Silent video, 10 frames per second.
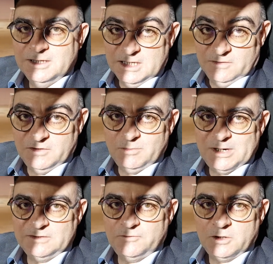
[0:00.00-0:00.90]
EV
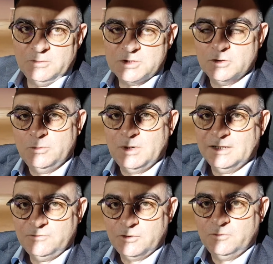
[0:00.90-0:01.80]
platform, so a
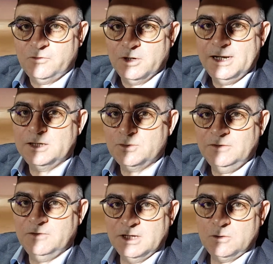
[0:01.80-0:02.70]
platform for electric
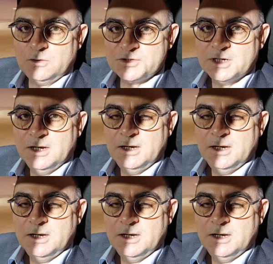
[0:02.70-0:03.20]
vehicles,